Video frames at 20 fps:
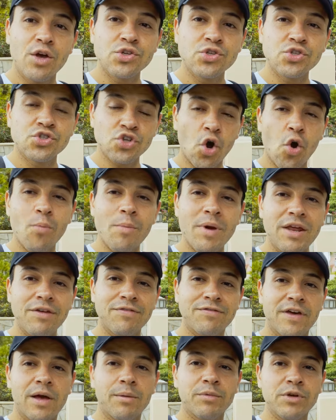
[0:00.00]
so many
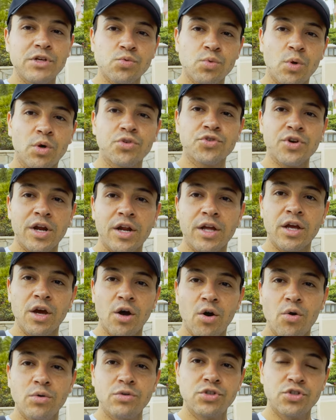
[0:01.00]
families will try to
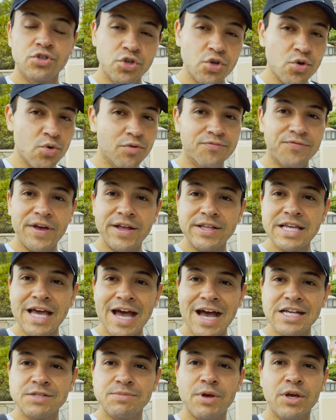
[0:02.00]
go to
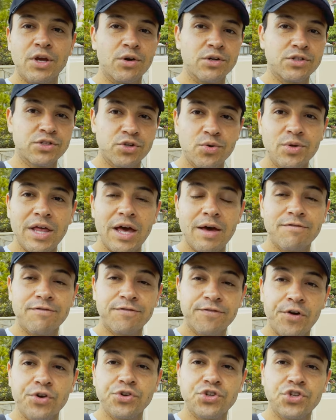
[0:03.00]
Fantasmic or to that
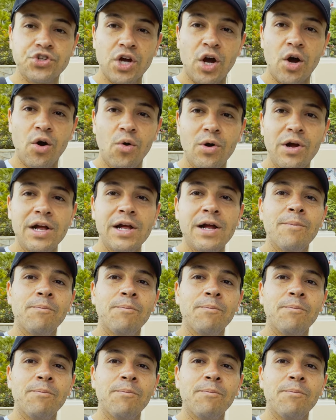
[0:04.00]
first show